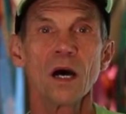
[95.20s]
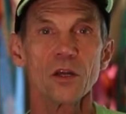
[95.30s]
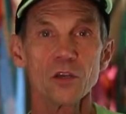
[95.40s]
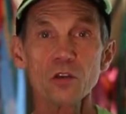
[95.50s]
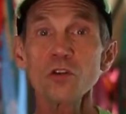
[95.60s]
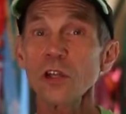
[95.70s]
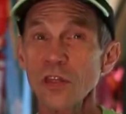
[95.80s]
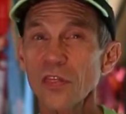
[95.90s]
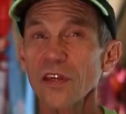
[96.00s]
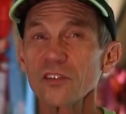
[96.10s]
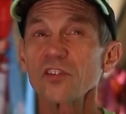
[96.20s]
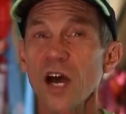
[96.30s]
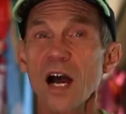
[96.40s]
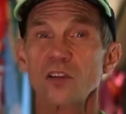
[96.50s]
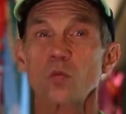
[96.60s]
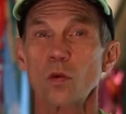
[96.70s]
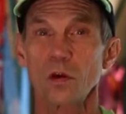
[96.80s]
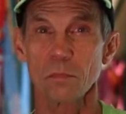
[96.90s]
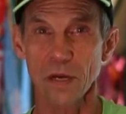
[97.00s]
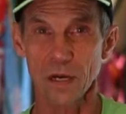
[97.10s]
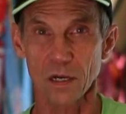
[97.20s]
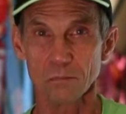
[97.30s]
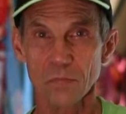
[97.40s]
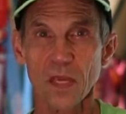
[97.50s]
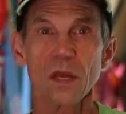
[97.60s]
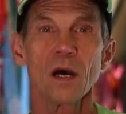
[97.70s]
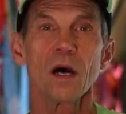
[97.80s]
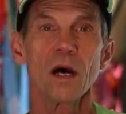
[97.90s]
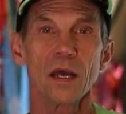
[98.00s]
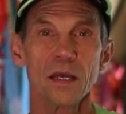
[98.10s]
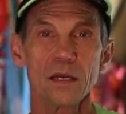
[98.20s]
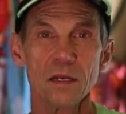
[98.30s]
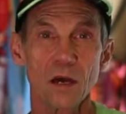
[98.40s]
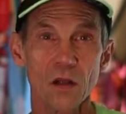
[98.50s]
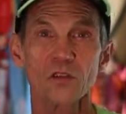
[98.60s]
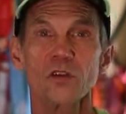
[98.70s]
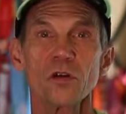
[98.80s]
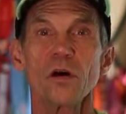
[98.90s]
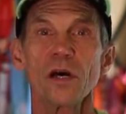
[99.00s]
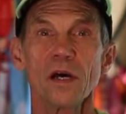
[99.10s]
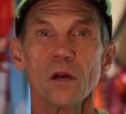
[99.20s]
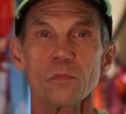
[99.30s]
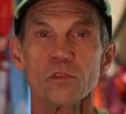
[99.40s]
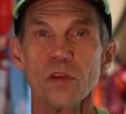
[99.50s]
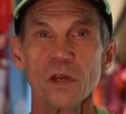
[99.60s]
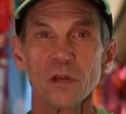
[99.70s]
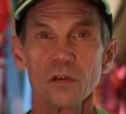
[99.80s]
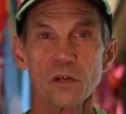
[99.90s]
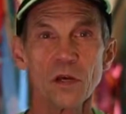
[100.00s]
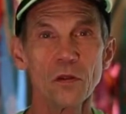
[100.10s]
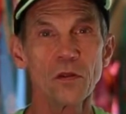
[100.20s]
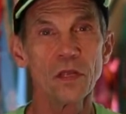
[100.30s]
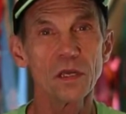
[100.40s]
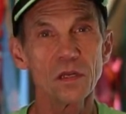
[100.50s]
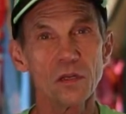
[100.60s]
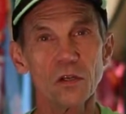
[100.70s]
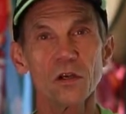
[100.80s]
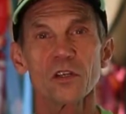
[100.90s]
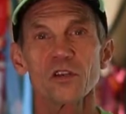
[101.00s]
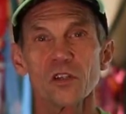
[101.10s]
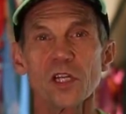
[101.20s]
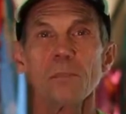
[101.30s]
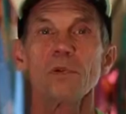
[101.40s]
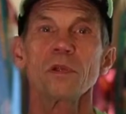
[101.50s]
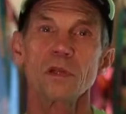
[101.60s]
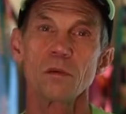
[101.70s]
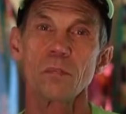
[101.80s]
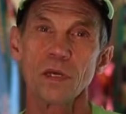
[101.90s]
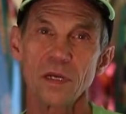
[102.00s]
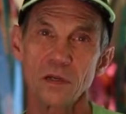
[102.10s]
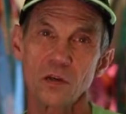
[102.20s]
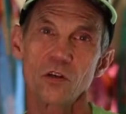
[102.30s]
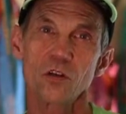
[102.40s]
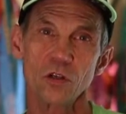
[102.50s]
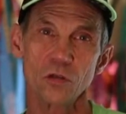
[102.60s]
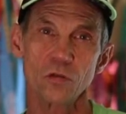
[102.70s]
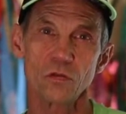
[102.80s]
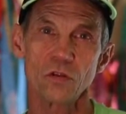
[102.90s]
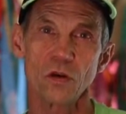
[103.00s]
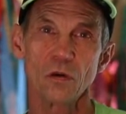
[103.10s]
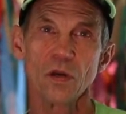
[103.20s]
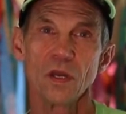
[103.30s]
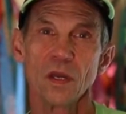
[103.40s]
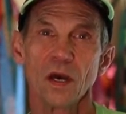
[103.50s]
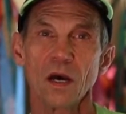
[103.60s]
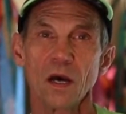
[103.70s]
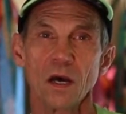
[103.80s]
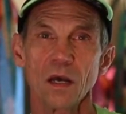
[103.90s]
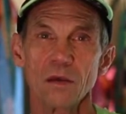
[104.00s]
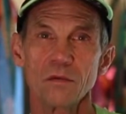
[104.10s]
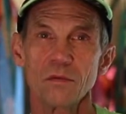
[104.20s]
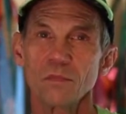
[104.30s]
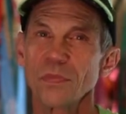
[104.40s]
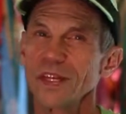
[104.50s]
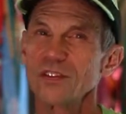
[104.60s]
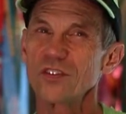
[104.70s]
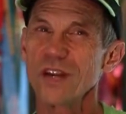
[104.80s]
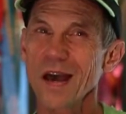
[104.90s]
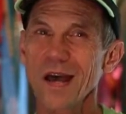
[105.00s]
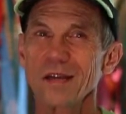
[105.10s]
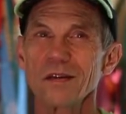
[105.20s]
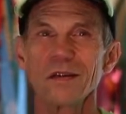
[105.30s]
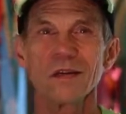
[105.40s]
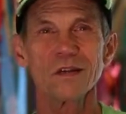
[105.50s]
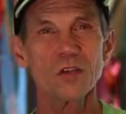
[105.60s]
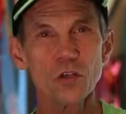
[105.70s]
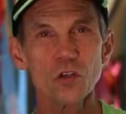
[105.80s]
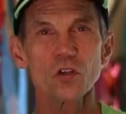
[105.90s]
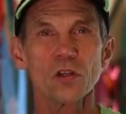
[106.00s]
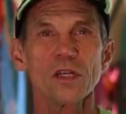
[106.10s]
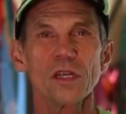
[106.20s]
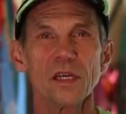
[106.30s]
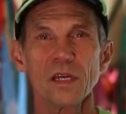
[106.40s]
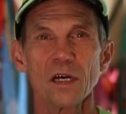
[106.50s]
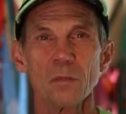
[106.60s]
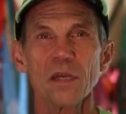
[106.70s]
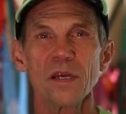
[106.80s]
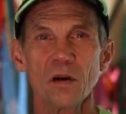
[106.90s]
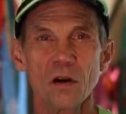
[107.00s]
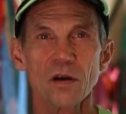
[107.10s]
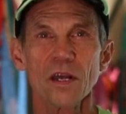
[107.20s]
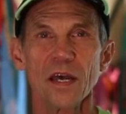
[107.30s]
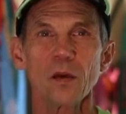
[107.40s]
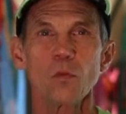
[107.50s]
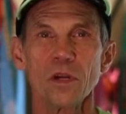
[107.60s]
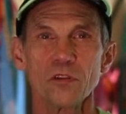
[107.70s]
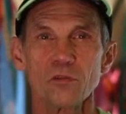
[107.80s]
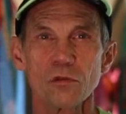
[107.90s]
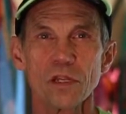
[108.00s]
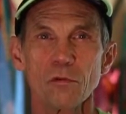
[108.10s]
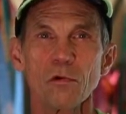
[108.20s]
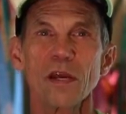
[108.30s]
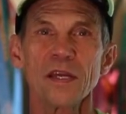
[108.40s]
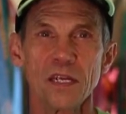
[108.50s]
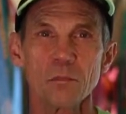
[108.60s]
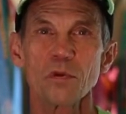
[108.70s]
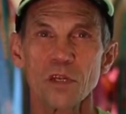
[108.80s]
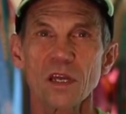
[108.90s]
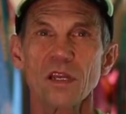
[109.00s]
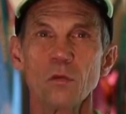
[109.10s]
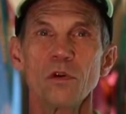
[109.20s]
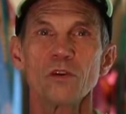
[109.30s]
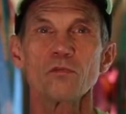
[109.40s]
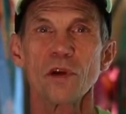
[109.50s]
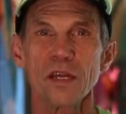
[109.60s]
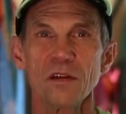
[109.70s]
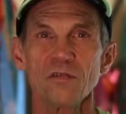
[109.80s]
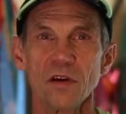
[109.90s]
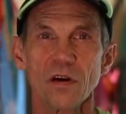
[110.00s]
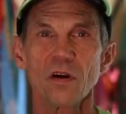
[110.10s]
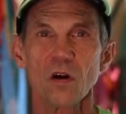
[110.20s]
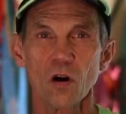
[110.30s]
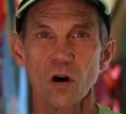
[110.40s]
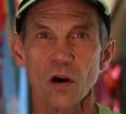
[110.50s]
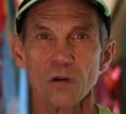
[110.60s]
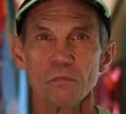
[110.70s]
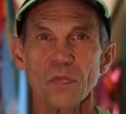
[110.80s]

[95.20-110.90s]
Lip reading: Usually thin socks work better. It also helps to know that you're going to slip a little bit in your shoes. So it's not usually a PR day when it's really raining, particularly when it's raining very hard.